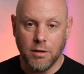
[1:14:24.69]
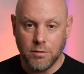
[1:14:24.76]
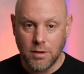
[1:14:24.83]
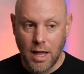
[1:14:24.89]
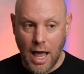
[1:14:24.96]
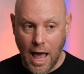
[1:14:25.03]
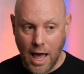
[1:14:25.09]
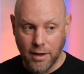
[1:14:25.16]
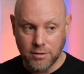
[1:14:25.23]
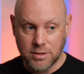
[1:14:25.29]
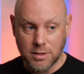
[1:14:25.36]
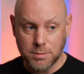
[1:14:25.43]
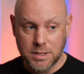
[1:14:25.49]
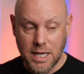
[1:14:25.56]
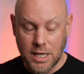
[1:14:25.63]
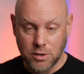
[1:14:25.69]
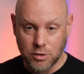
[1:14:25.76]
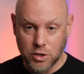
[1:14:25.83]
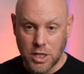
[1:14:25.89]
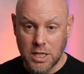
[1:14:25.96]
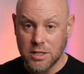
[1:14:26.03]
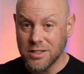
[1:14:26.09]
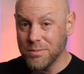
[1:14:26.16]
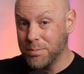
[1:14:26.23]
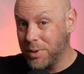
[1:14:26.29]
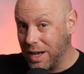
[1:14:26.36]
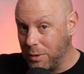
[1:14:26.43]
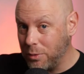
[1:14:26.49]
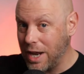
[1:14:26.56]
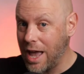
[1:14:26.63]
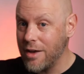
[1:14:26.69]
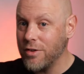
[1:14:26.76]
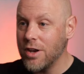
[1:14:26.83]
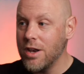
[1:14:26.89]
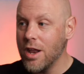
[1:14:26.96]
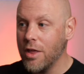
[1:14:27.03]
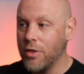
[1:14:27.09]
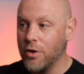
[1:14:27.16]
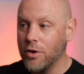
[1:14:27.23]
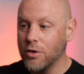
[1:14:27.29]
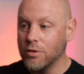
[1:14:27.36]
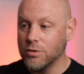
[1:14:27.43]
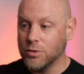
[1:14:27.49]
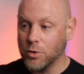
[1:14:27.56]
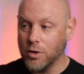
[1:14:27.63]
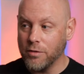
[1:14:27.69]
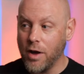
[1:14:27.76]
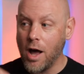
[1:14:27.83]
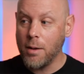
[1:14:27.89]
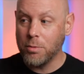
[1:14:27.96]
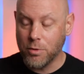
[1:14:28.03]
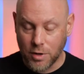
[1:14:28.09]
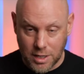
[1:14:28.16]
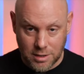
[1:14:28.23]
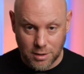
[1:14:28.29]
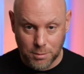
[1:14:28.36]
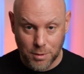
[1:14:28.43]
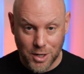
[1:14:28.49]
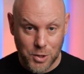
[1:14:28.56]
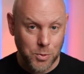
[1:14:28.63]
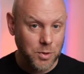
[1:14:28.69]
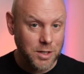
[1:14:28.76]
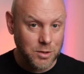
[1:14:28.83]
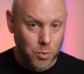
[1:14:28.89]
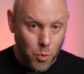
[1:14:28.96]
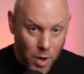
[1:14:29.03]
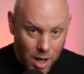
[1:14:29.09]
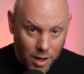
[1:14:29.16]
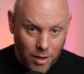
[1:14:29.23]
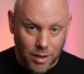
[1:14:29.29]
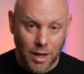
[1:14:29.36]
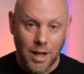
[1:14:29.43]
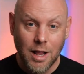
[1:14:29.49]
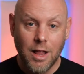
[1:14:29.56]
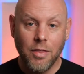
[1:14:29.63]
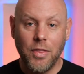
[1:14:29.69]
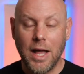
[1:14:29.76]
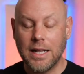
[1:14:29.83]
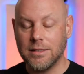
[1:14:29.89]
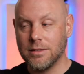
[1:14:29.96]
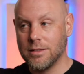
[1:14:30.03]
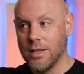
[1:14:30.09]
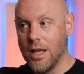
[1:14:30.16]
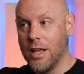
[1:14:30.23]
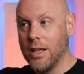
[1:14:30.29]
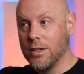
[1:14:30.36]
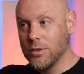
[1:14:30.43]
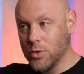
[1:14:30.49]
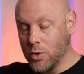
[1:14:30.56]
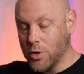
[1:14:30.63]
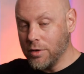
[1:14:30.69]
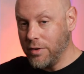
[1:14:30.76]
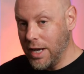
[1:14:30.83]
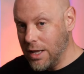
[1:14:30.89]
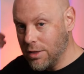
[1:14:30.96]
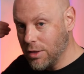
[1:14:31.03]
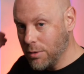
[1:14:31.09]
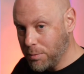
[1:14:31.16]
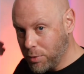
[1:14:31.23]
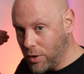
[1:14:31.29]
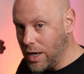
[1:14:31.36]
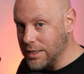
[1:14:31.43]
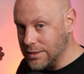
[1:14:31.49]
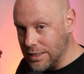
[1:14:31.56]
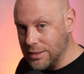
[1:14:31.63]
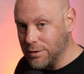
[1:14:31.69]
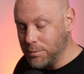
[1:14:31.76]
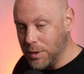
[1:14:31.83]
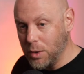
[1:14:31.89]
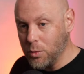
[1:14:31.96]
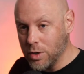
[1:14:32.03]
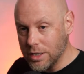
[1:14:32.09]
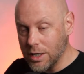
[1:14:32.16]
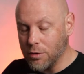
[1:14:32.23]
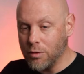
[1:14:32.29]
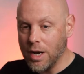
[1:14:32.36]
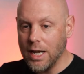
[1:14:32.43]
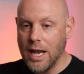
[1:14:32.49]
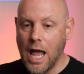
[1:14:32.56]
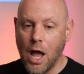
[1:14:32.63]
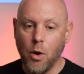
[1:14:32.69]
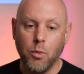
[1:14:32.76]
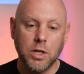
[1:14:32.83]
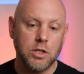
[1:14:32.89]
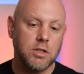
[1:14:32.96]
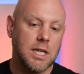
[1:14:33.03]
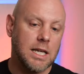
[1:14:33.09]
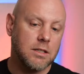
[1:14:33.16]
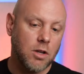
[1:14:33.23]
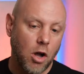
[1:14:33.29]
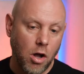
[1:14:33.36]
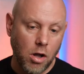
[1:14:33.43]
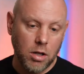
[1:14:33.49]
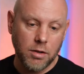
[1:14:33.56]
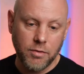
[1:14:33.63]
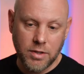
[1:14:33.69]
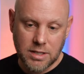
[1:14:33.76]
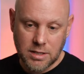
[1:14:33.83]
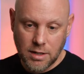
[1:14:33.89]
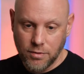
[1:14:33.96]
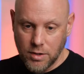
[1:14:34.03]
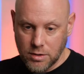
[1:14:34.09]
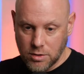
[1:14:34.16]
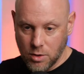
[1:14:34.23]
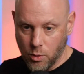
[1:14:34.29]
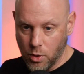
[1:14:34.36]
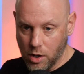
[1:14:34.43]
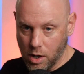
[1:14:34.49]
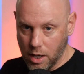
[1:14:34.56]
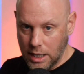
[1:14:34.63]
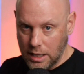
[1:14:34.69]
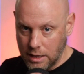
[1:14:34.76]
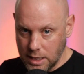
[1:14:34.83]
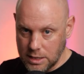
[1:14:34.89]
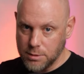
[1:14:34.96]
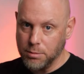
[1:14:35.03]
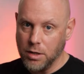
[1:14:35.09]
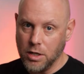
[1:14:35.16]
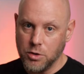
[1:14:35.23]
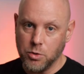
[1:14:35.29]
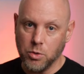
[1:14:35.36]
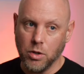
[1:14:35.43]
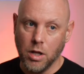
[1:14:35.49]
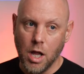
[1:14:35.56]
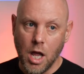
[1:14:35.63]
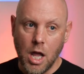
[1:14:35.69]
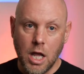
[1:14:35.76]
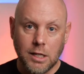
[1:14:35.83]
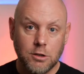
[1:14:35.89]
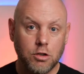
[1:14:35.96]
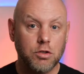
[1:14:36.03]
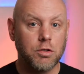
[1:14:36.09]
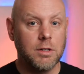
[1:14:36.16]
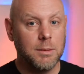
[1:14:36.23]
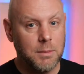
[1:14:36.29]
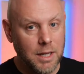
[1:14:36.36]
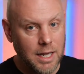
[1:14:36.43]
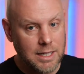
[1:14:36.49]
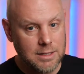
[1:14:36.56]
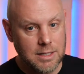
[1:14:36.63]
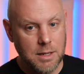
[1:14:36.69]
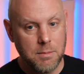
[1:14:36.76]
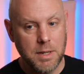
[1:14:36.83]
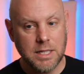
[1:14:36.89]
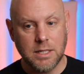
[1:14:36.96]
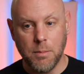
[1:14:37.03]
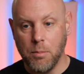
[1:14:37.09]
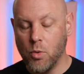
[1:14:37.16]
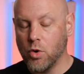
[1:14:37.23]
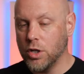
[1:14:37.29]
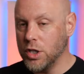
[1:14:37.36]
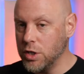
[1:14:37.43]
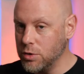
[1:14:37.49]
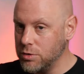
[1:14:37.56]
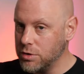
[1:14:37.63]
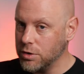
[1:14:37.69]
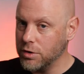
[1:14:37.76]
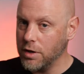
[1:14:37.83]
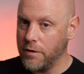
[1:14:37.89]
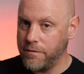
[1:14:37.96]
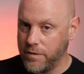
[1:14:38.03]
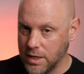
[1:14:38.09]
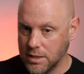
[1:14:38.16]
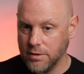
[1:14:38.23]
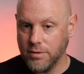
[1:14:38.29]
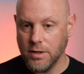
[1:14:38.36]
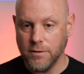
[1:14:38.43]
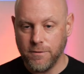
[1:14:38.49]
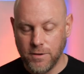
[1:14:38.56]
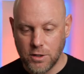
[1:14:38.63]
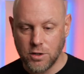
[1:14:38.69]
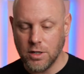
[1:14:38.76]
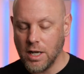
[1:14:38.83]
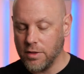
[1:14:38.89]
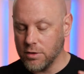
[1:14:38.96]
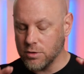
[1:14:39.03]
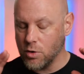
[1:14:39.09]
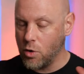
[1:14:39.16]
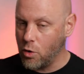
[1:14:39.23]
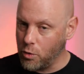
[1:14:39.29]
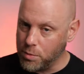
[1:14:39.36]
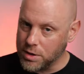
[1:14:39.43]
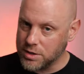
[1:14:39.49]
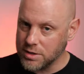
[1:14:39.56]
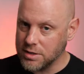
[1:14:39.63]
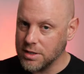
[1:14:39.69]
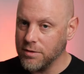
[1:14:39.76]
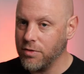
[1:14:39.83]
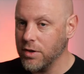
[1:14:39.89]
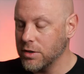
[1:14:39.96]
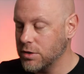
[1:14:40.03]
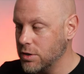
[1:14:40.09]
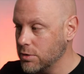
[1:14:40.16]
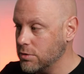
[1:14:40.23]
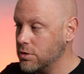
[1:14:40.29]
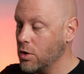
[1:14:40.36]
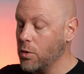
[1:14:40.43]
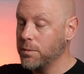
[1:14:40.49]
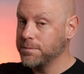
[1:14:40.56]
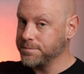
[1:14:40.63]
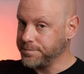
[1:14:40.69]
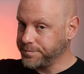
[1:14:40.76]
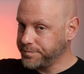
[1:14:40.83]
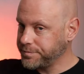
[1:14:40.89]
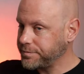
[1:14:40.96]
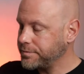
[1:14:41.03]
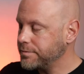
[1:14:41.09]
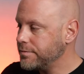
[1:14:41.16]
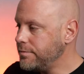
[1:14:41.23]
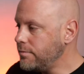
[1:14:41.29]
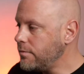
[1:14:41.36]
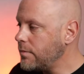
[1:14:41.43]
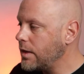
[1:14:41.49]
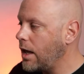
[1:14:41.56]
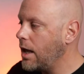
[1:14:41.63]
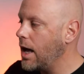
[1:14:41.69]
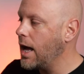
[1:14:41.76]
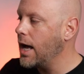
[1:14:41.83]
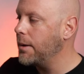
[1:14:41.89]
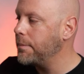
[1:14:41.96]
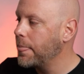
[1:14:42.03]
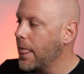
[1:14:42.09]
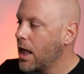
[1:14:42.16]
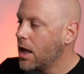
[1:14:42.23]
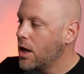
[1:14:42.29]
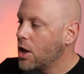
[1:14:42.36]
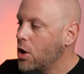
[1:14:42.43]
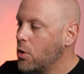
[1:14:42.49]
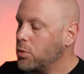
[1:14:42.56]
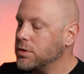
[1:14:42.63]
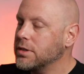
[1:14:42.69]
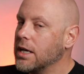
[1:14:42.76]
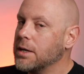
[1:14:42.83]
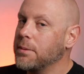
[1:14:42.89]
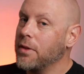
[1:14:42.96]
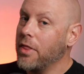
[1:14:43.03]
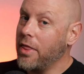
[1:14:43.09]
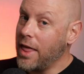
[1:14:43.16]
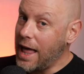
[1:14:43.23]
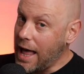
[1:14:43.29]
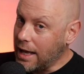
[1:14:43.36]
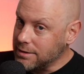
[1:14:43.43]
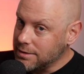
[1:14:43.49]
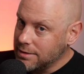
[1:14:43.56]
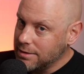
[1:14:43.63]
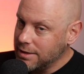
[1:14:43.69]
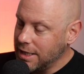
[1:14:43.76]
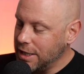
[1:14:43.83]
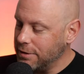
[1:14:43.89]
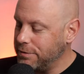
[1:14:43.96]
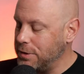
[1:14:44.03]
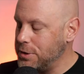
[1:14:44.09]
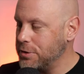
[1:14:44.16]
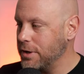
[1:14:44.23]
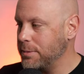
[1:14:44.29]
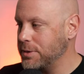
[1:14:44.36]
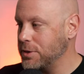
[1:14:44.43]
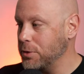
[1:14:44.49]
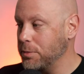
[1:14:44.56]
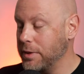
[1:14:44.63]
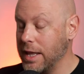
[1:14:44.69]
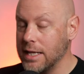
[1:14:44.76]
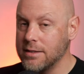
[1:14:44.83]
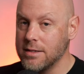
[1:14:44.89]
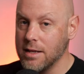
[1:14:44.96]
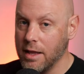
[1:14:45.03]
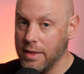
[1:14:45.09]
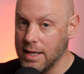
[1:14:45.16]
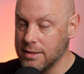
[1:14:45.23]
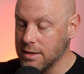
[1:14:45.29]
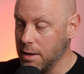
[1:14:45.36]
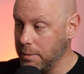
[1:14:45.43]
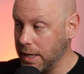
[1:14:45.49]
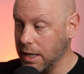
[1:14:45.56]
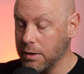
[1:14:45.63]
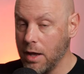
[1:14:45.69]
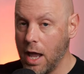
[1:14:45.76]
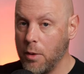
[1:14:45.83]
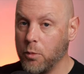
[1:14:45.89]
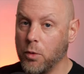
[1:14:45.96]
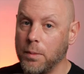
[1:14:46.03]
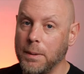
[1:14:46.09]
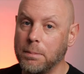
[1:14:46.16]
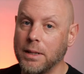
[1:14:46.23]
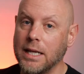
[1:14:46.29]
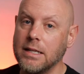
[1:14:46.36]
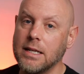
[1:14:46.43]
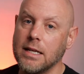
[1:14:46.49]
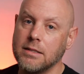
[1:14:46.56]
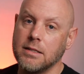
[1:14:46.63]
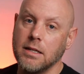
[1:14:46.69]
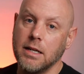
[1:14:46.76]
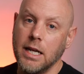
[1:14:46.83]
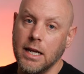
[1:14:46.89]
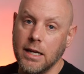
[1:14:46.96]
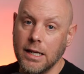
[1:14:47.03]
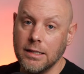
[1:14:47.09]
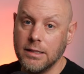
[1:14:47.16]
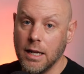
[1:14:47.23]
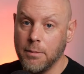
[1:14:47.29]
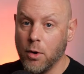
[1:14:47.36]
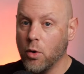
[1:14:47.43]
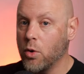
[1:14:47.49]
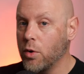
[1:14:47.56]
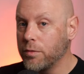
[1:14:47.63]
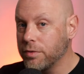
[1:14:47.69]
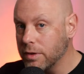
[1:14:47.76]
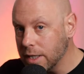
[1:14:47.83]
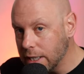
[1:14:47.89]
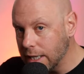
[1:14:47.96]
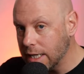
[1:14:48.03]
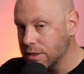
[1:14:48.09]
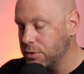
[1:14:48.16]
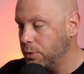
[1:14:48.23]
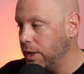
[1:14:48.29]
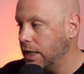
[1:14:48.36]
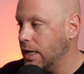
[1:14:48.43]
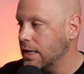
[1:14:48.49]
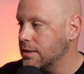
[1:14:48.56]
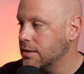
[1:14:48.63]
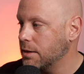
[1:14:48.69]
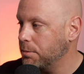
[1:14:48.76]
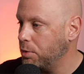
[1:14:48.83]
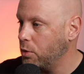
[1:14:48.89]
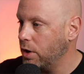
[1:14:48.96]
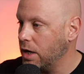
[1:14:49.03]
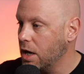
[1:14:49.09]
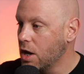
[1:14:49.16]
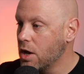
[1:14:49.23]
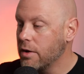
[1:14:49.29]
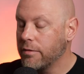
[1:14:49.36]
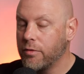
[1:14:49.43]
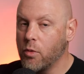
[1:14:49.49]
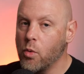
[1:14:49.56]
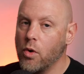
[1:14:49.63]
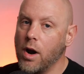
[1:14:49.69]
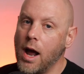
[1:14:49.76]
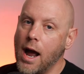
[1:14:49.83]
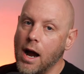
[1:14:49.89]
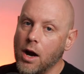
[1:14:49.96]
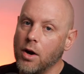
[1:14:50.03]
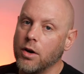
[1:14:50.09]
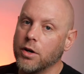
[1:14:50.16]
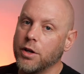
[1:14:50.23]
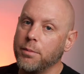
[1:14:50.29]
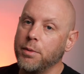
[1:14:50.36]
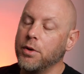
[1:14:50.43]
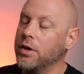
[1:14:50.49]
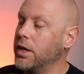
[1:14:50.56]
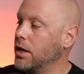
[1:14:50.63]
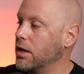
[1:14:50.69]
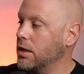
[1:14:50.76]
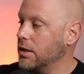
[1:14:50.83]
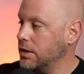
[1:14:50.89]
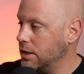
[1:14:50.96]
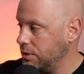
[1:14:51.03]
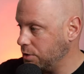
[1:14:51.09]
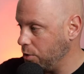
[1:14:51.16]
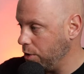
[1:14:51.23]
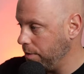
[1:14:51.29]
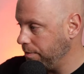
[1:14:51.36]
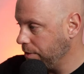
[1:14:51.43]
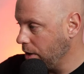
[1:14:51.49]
have substantial changes, but we have another sort of upgrade to the module as well that's sort of in the process of being worked out right now, which takes all of the stuff that's going on in this module, streamlines it, makes it more user effective and efficient, and there's a whole bunch of stuff there too. So we'll talk about that in a future episode, but that's coming in and will be play tested in a demo, hopefully next week at some point for our community on Discord.